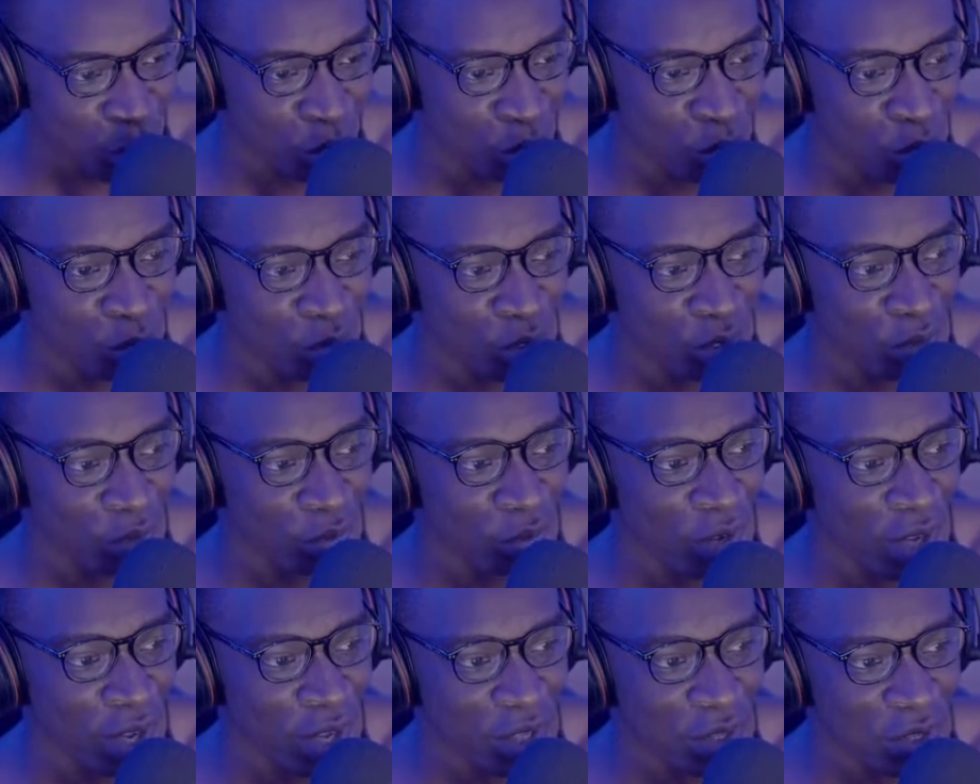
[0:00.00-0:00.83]
sure
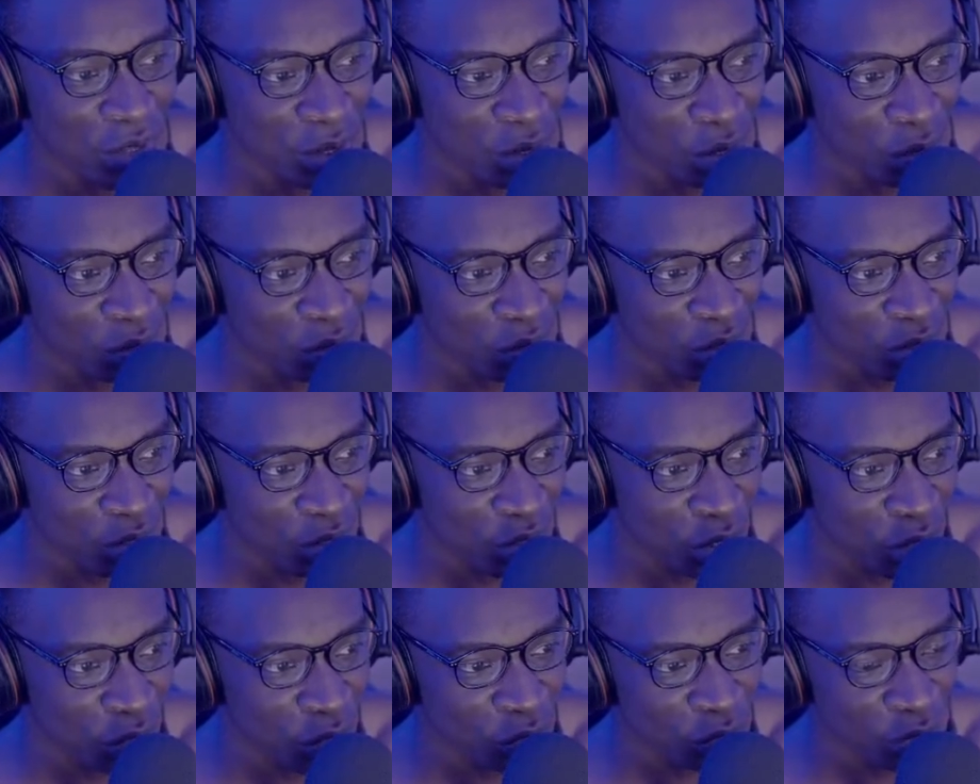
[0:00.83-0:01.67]
fans of
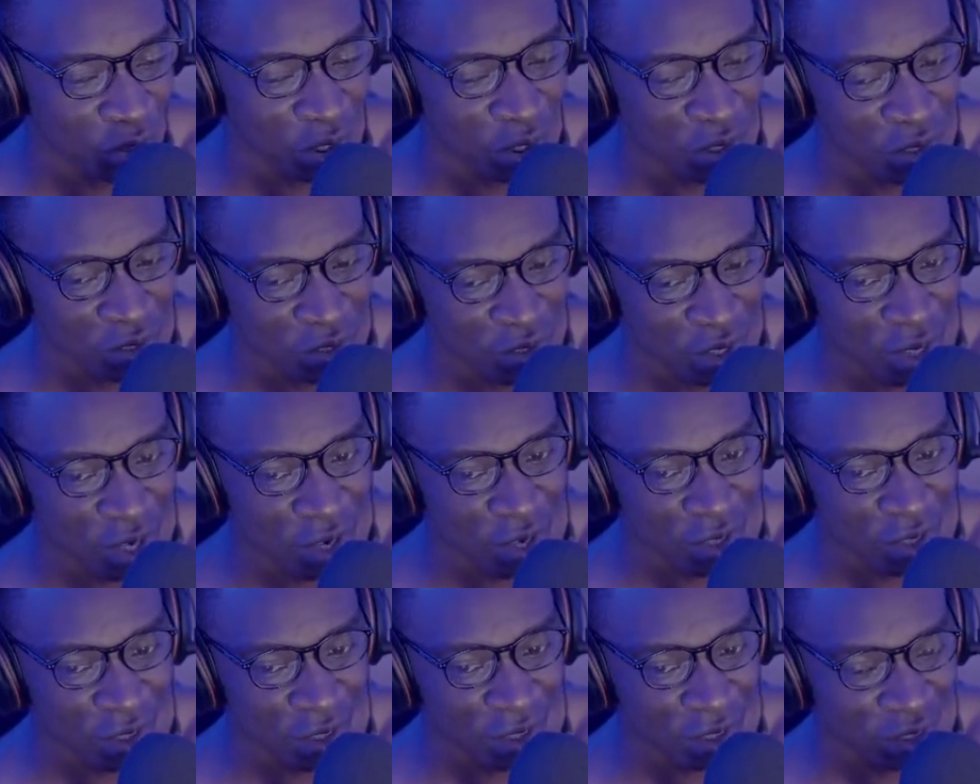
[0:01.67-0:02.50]
Sea of Thieves
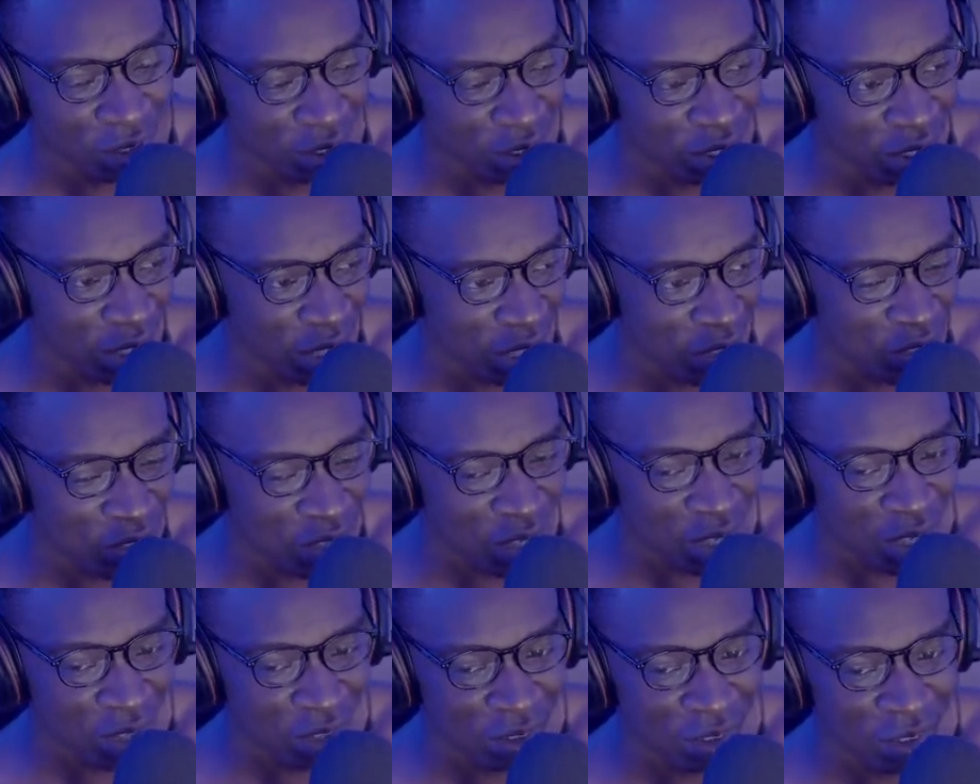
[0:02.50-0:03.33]
are really
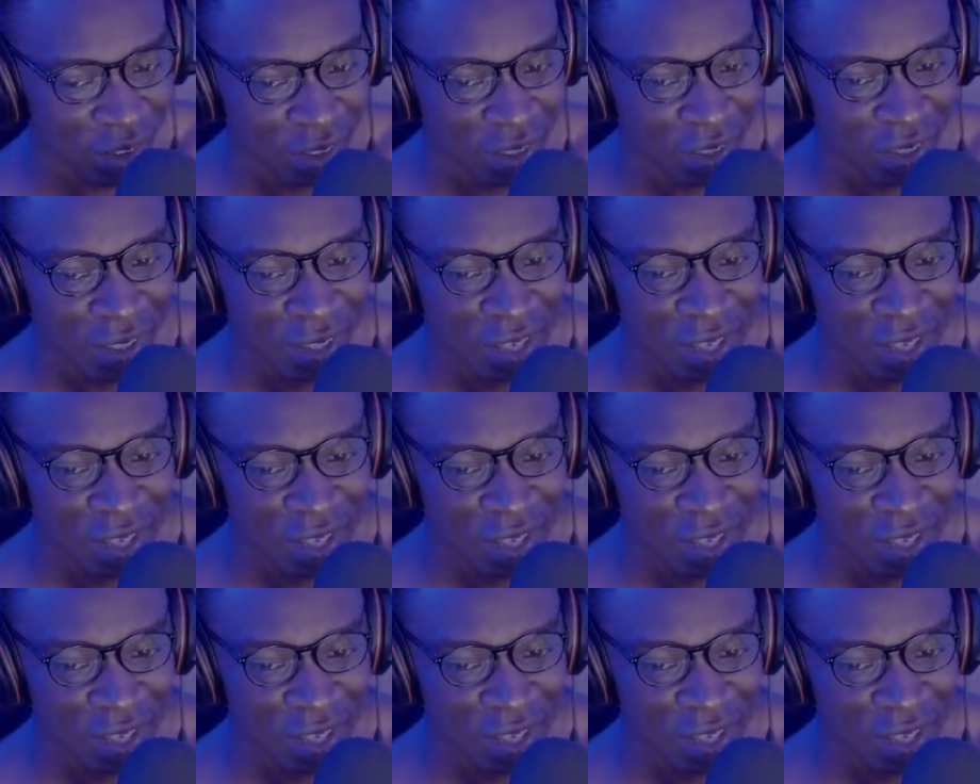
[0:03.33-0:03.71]
excited.